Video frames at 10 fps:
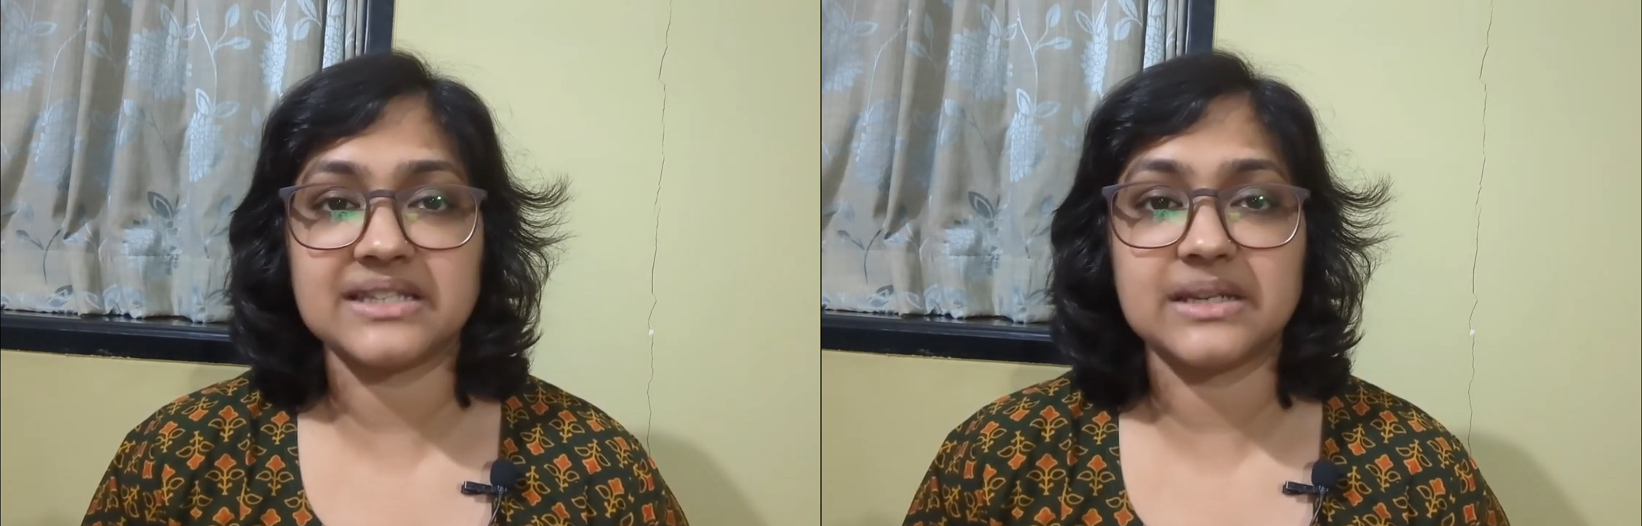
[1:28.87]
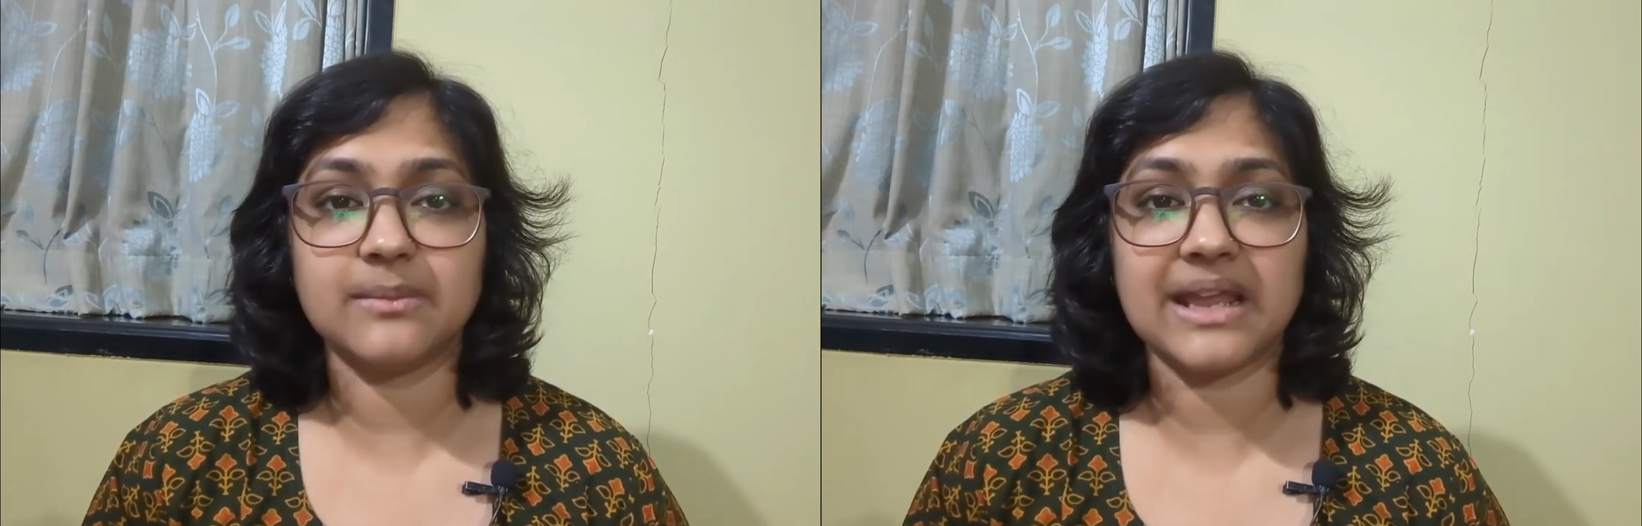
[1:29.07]

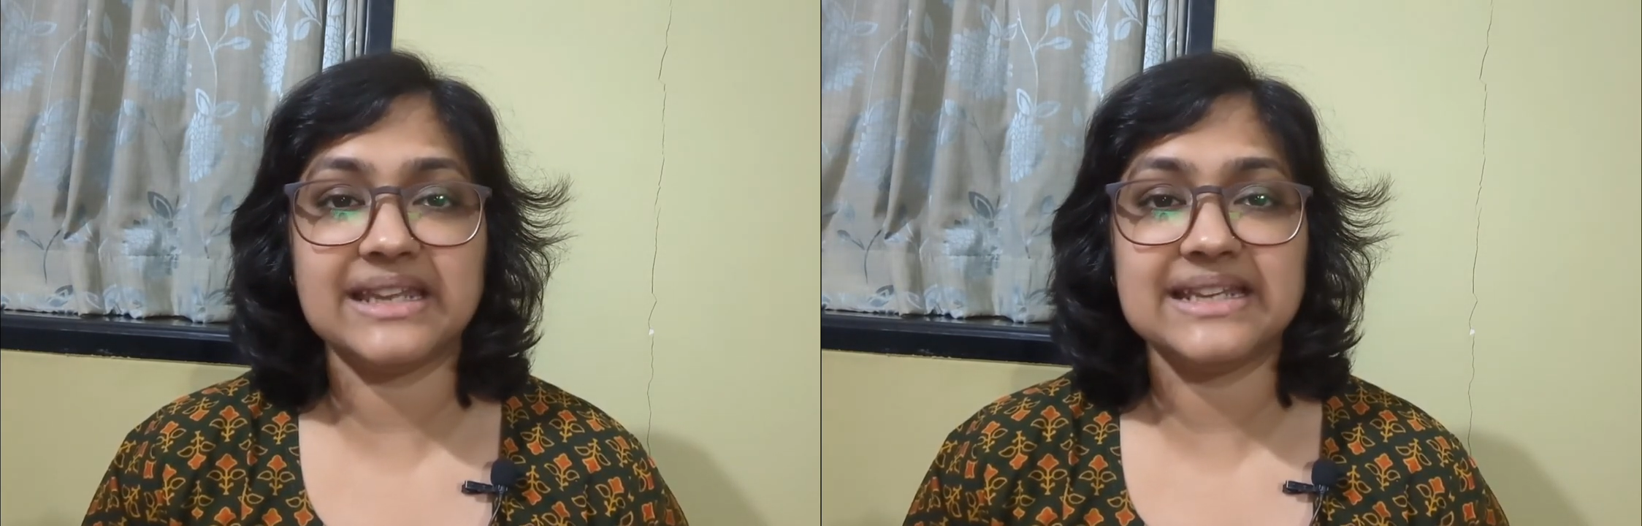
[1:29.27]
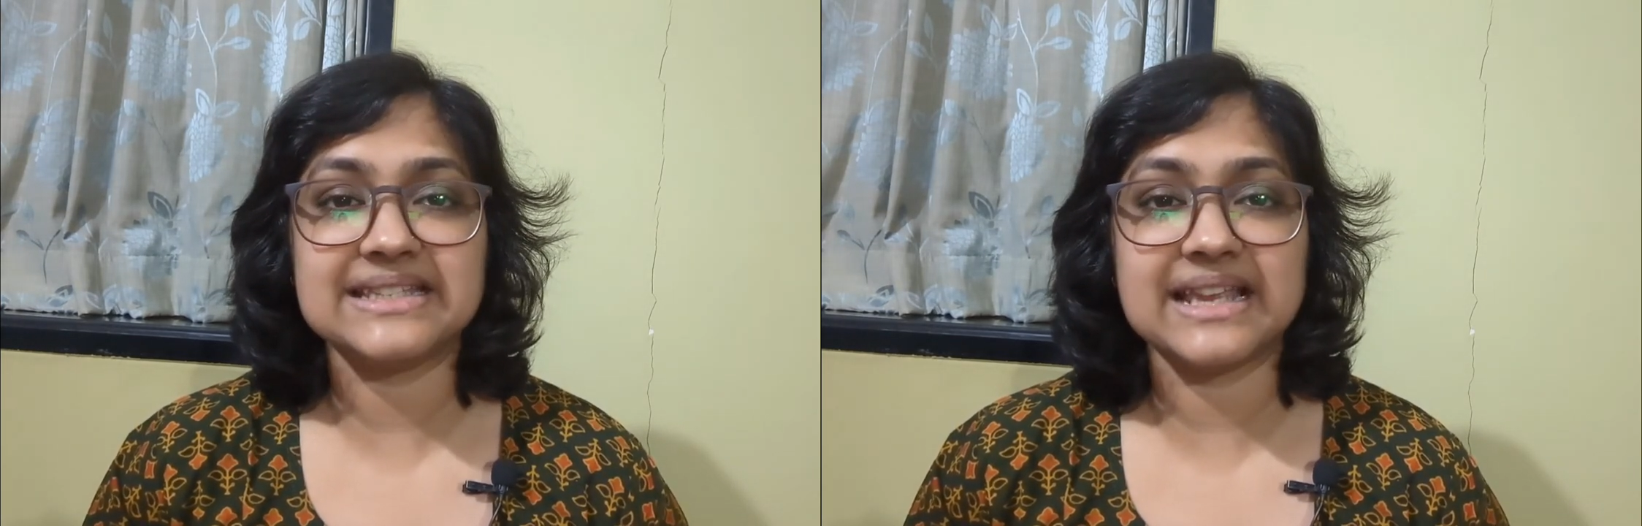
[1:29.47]
asked him,
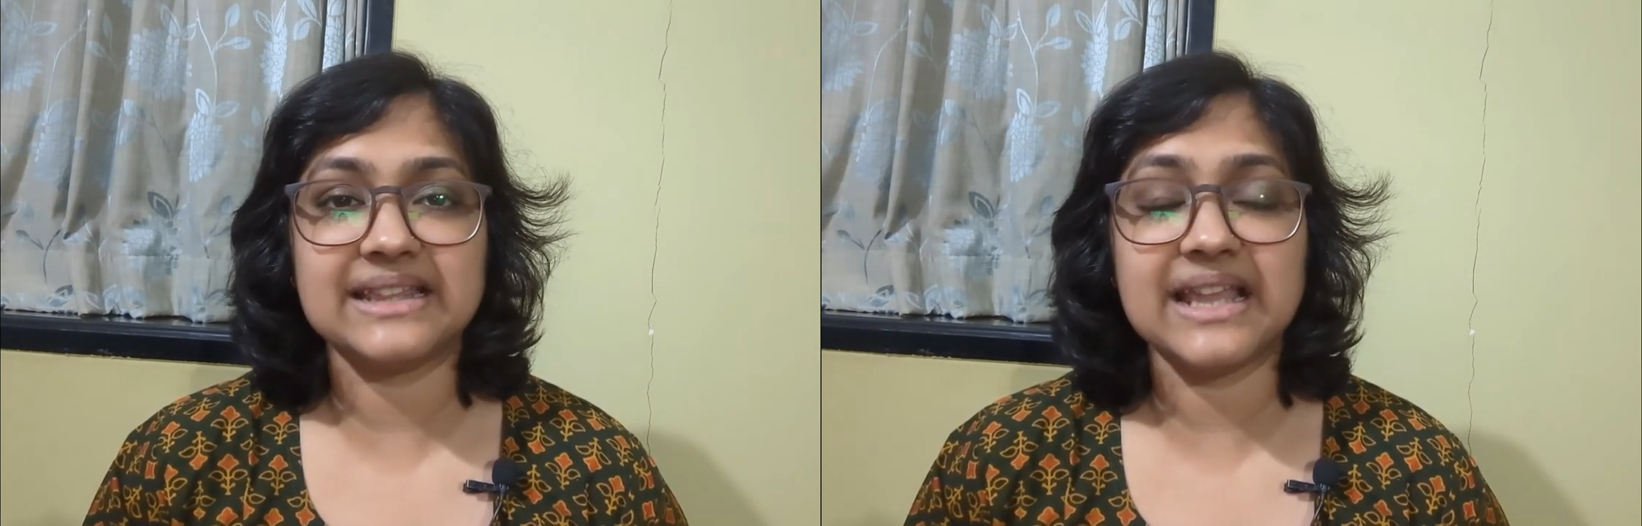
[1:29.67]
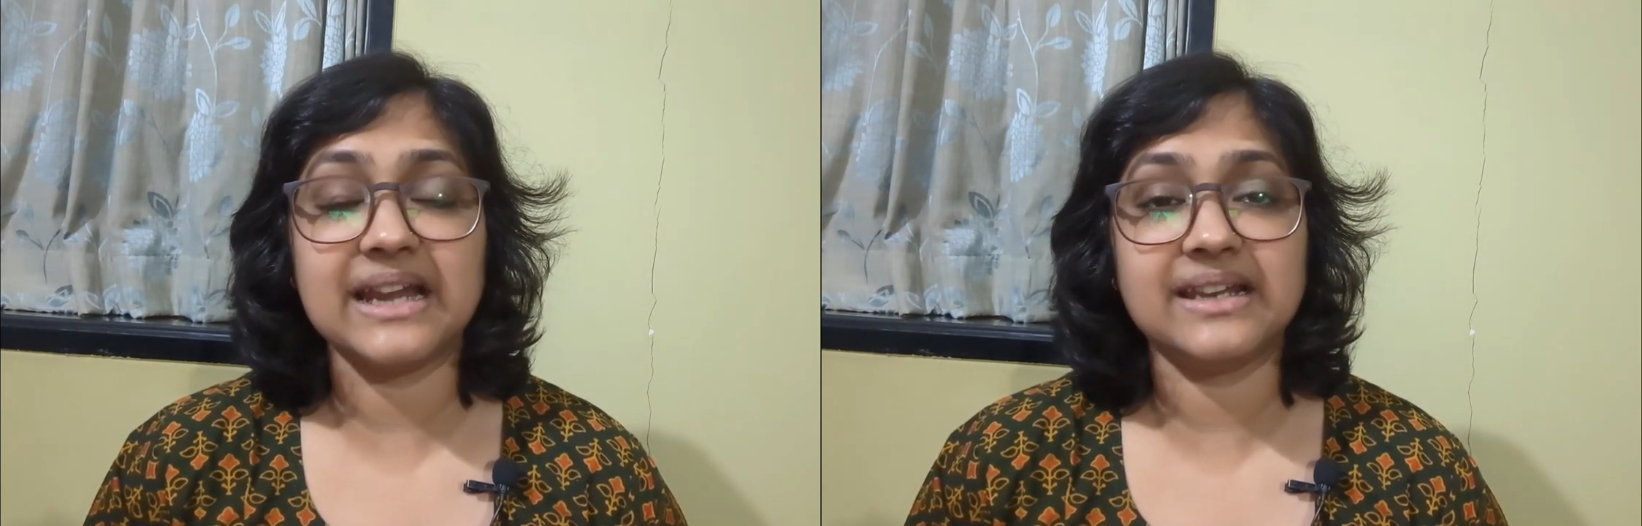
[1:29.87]
and he
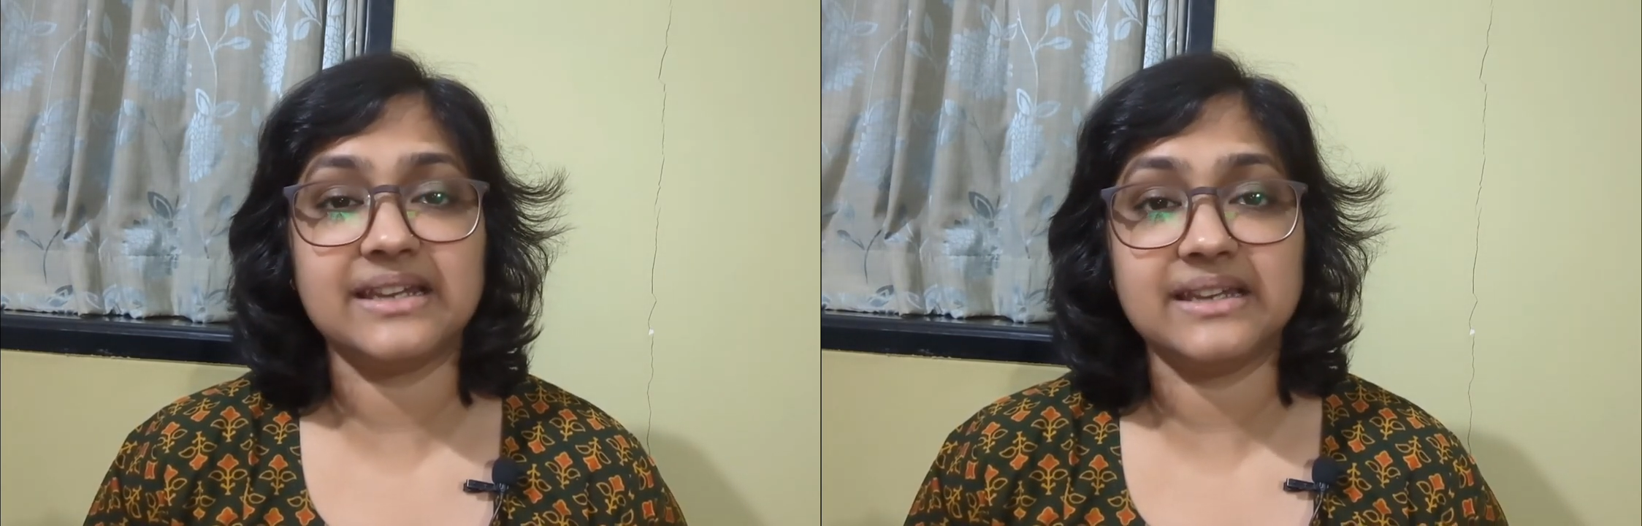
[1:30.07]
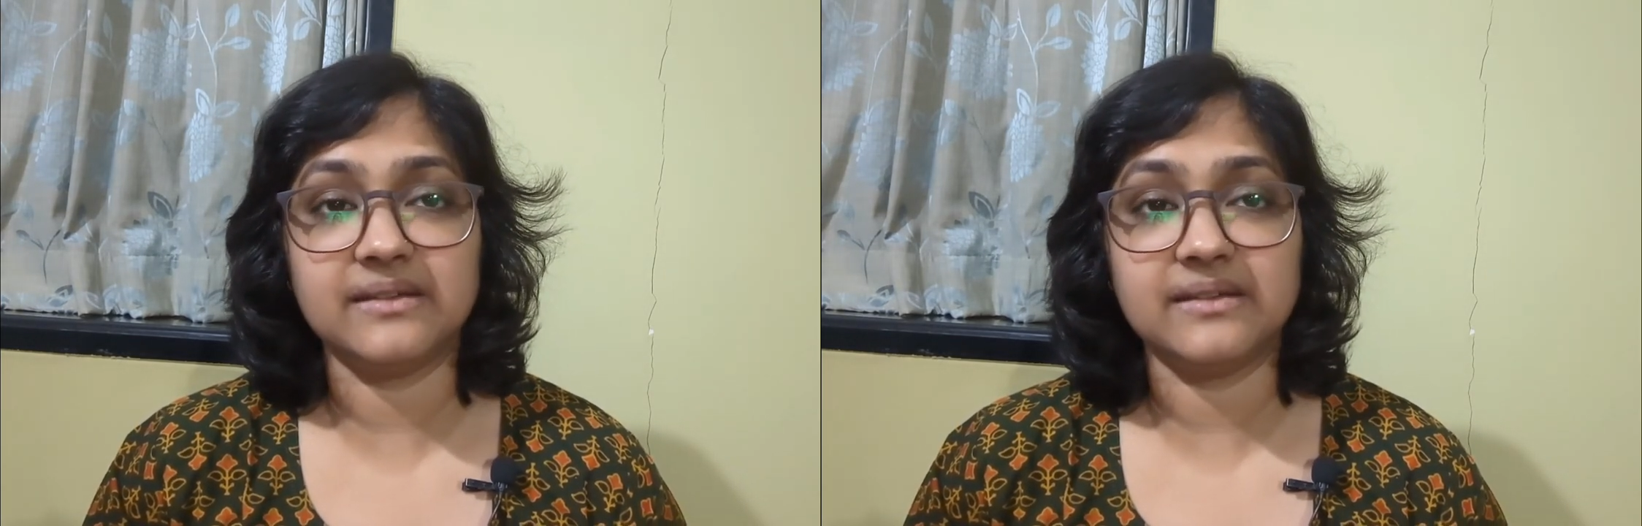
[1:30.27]
said that